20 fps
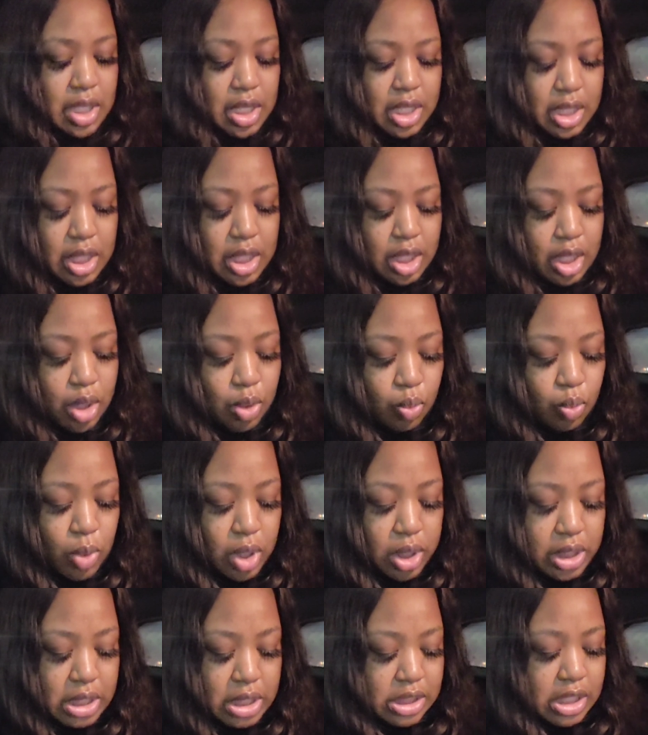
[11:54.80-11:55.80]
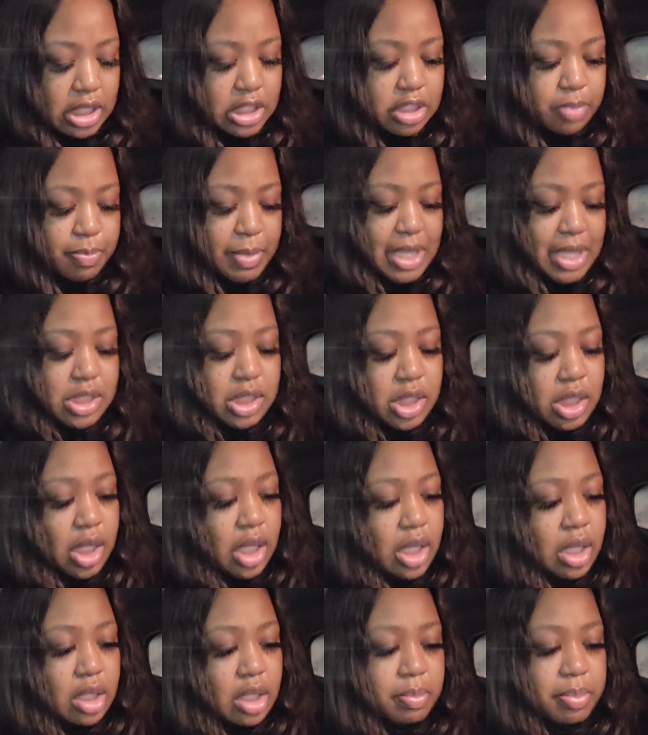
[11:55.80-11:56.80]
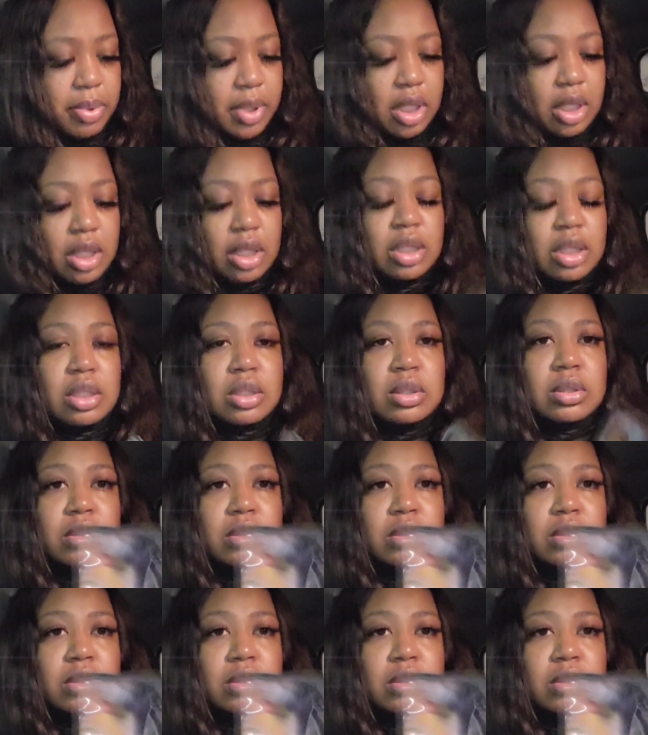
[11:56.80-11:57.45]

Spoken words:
and then one that's a spicy eggplant.